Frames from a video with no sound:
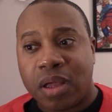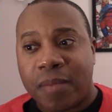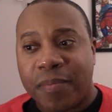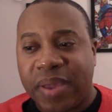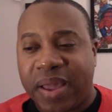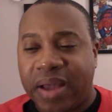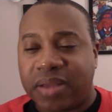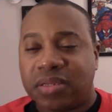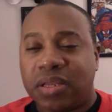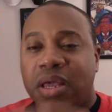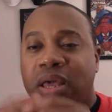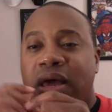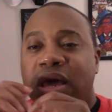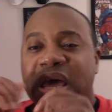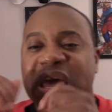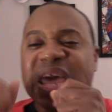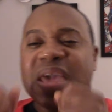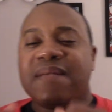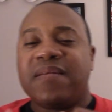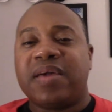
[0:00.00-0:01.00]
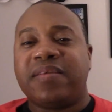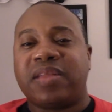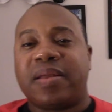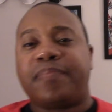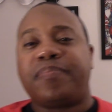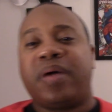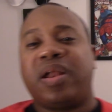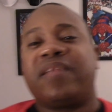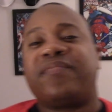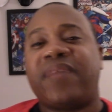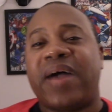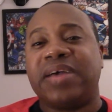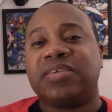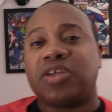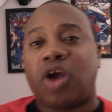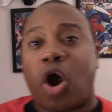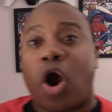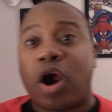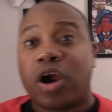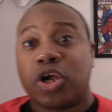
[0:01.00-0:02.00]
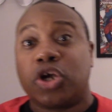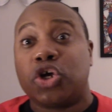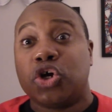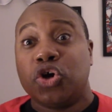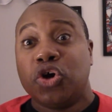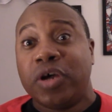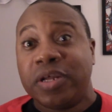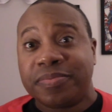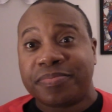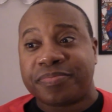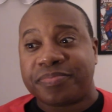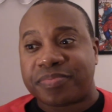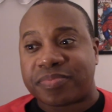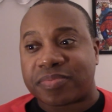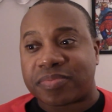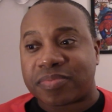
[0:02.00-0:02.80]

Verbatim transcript: Because even if the butterflies are good,